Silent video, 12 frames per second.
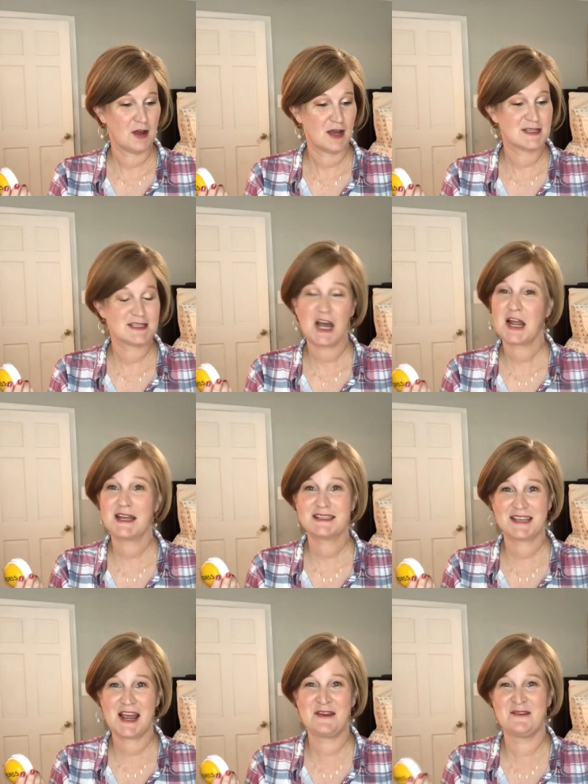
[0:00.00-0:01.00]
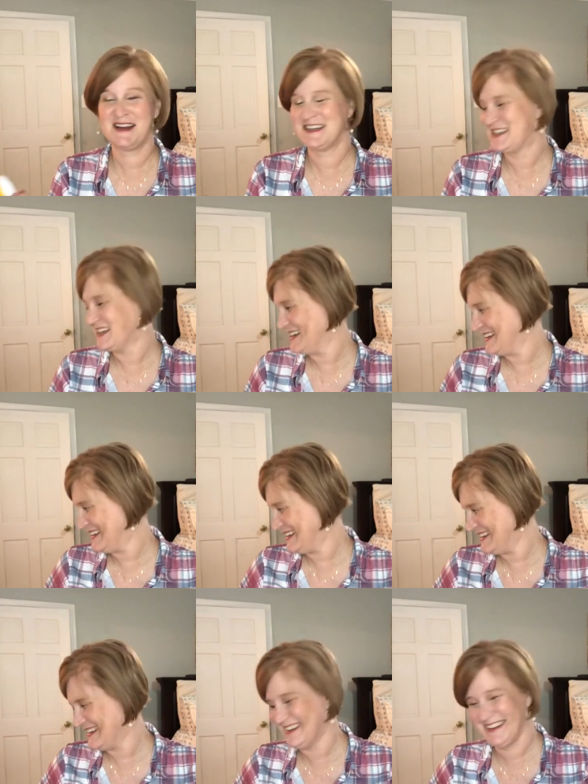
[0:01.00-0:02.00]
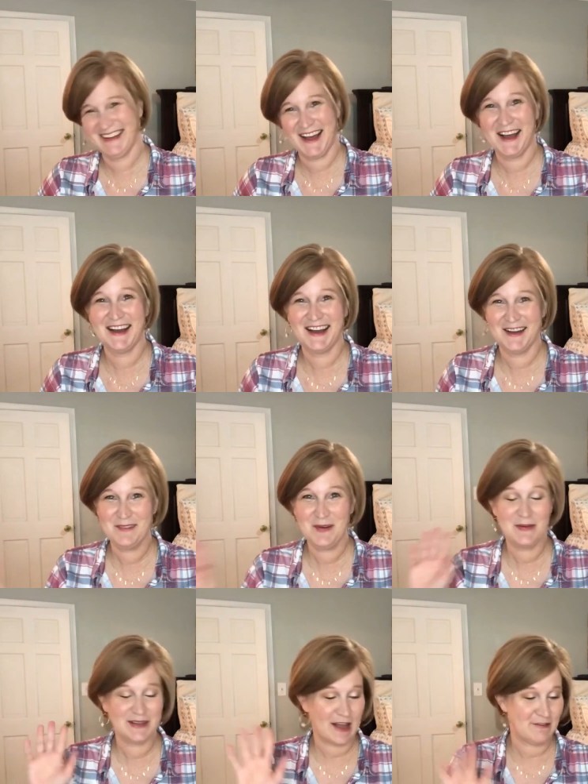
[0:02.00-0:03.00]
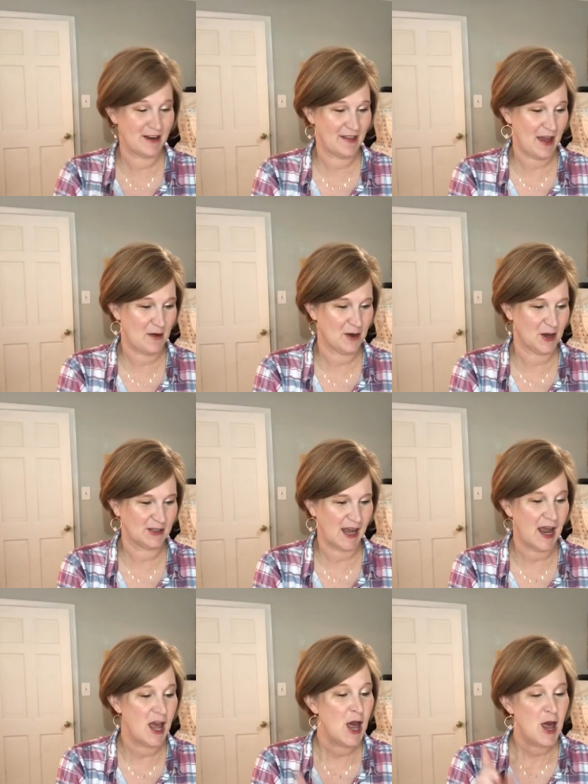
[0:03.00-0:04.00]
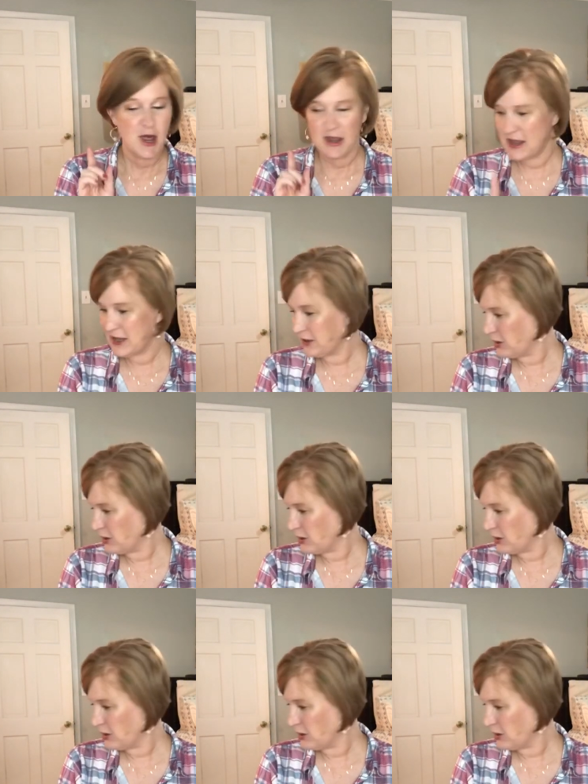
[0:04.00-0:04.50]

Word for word: a suck it sandwich. I'm gonna be laughing at that one all day. The